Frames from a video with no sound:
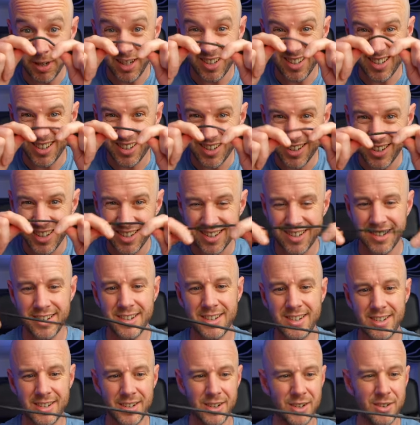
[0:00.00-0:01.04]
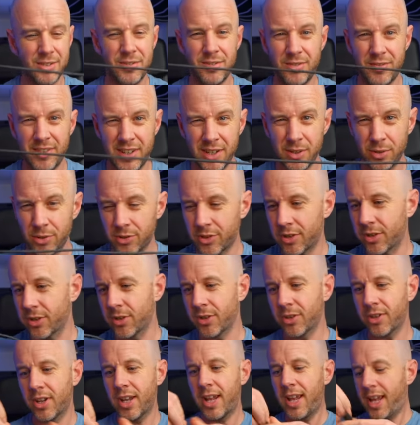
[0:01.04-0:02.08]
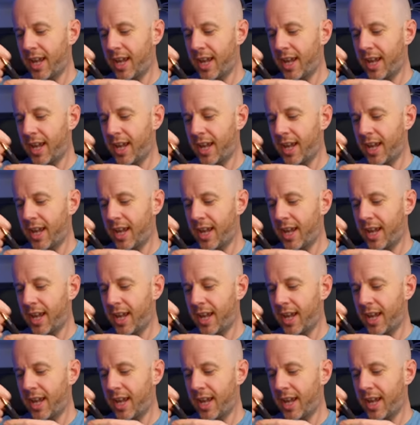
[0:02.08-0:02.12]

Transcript: It's nice and tough, feels good,